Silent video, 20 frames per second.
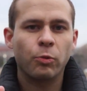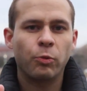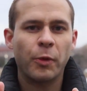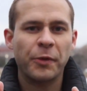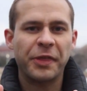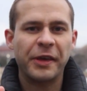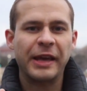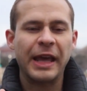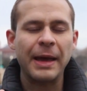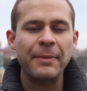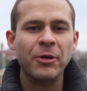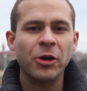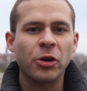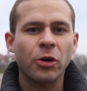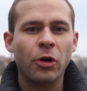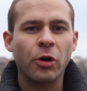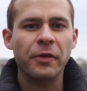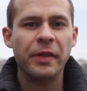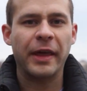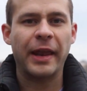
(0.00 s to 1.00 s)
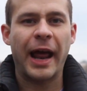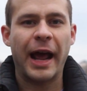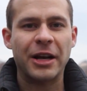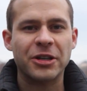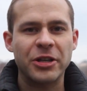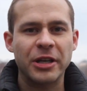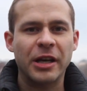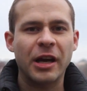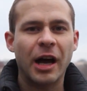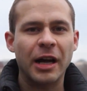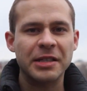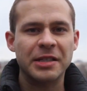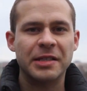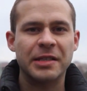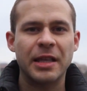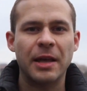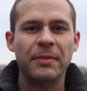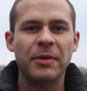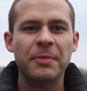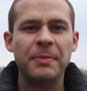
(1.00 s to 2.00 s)
with a chemical that actually
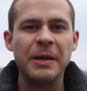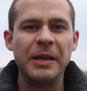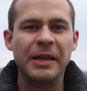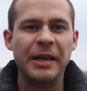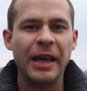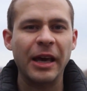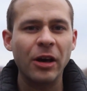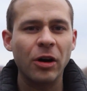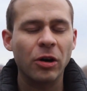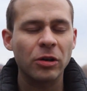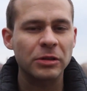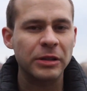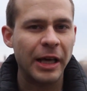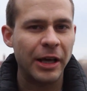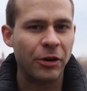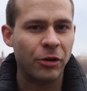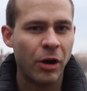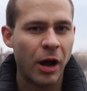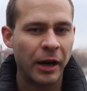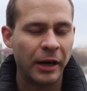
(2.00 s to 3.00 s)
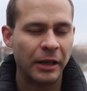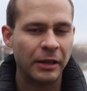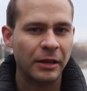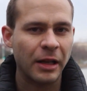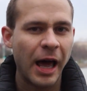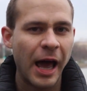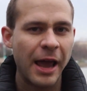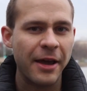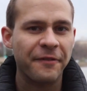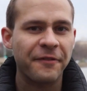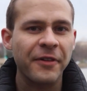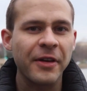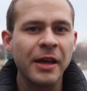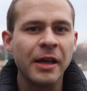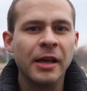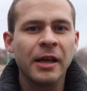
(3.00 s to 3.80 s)
causes them to be killed later on in life.